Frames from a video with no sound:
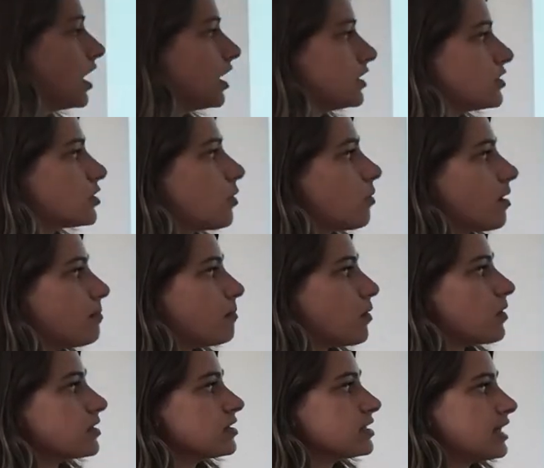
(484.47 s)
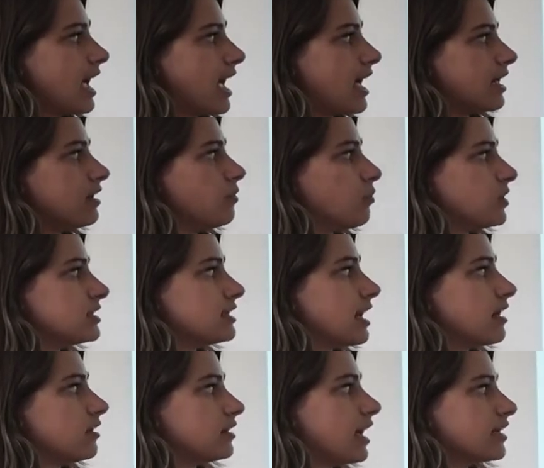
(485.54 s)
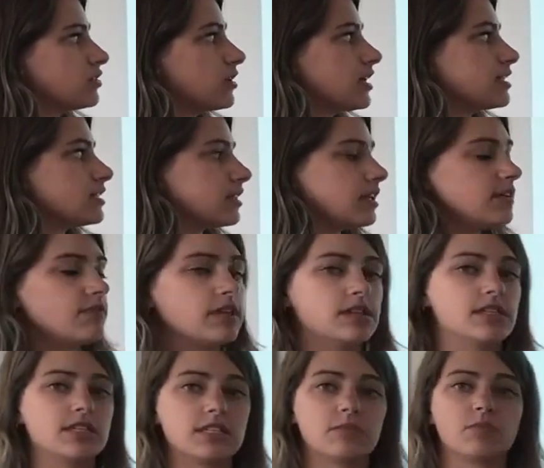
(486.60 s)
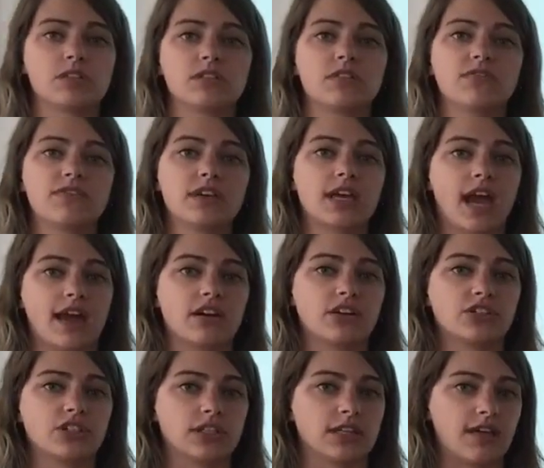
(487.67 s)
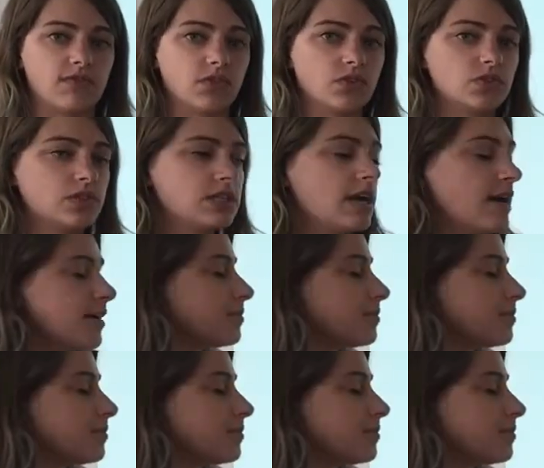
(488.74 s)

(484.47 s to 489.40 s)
And so what Bohr said was that electrons live in these specific energy levels.